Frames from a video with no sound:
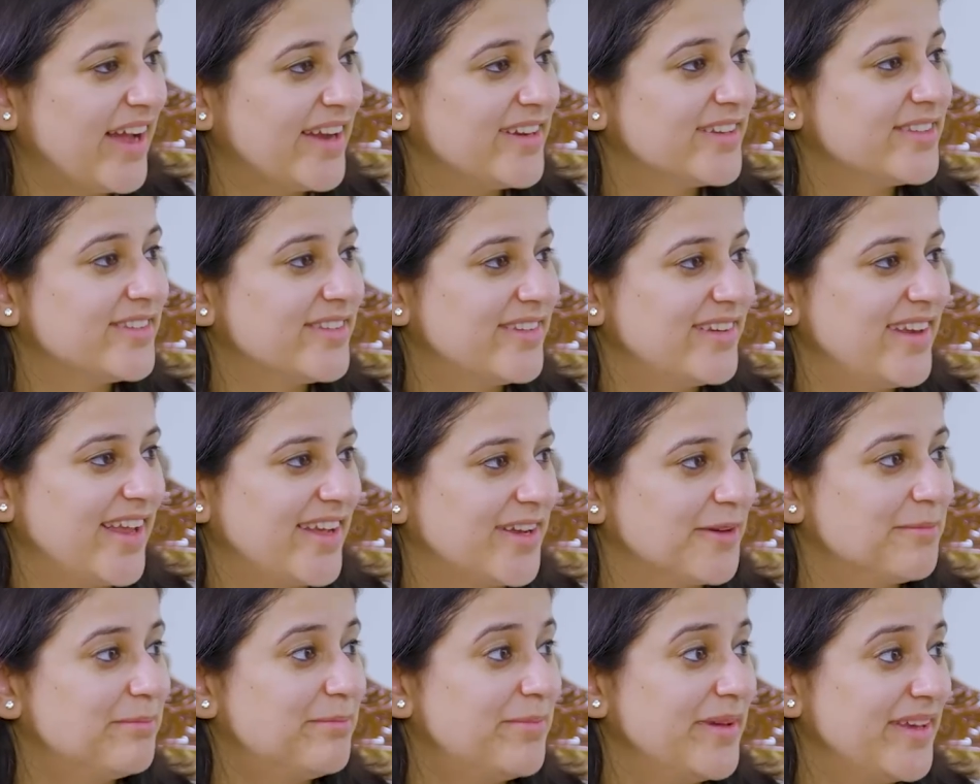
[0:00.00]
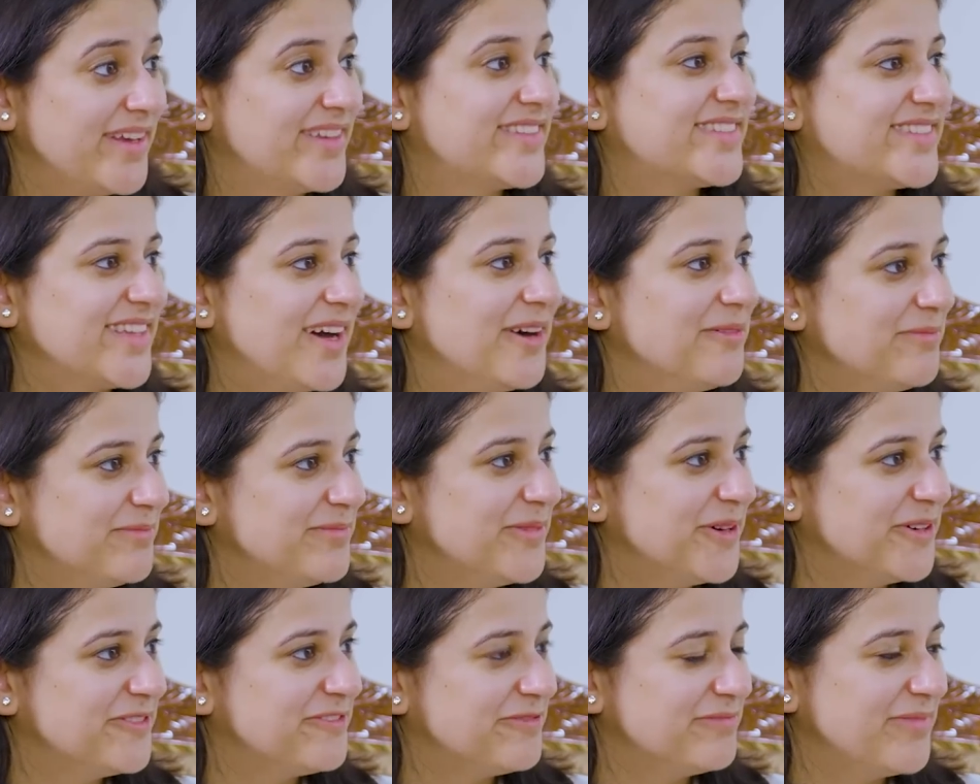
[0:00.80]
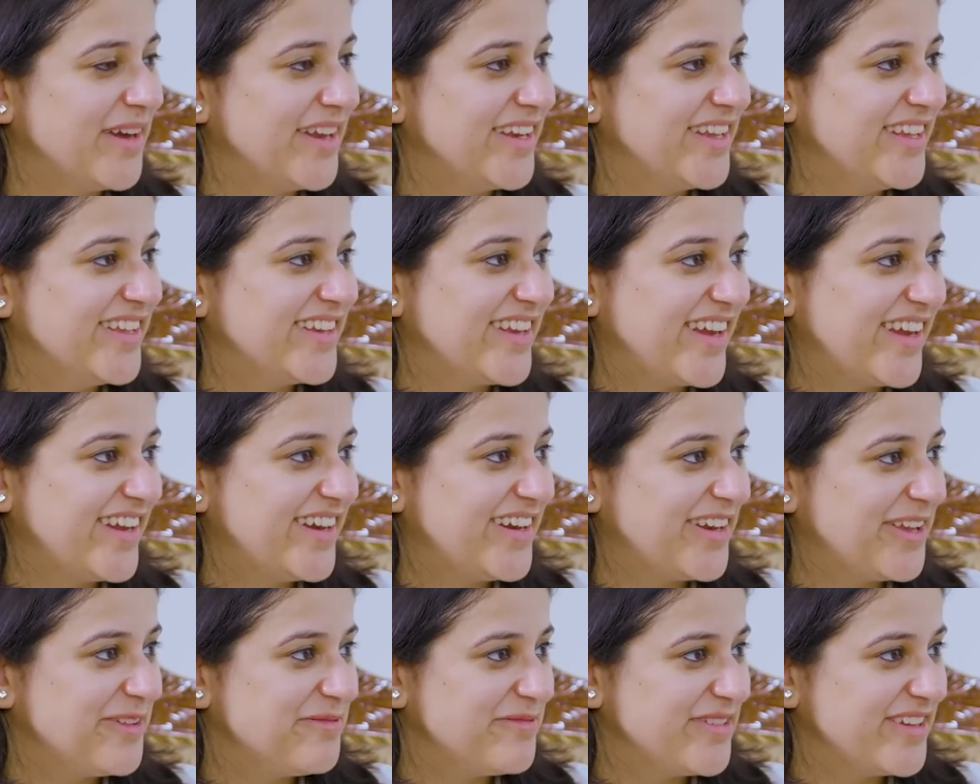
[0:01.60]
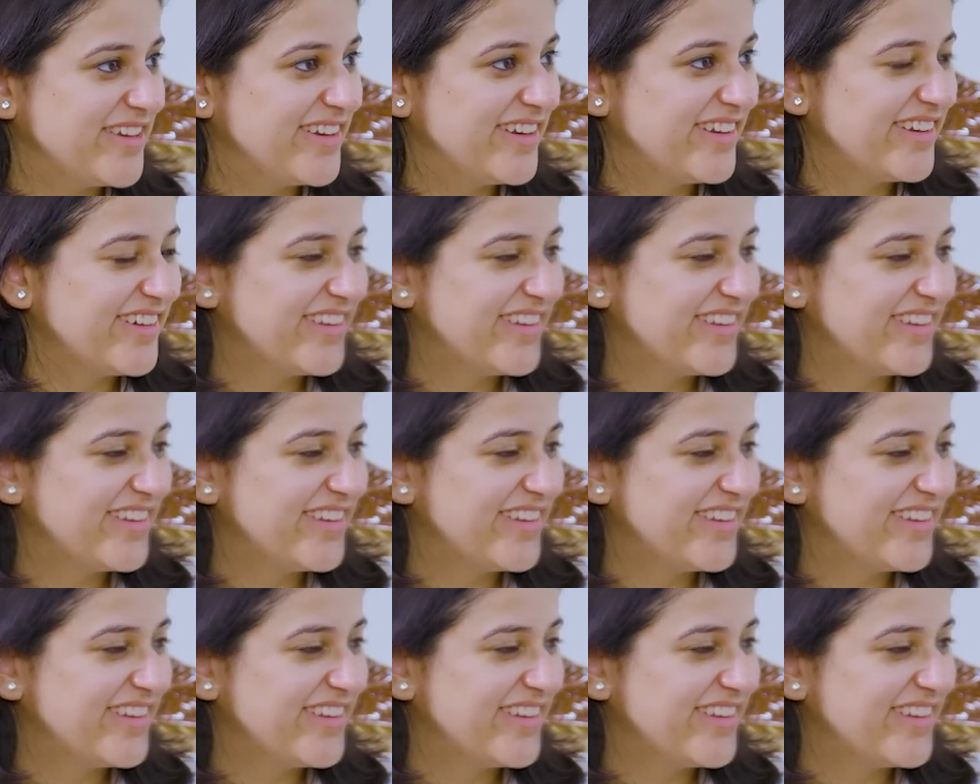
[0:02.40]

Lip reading: And like a big sum of money, right?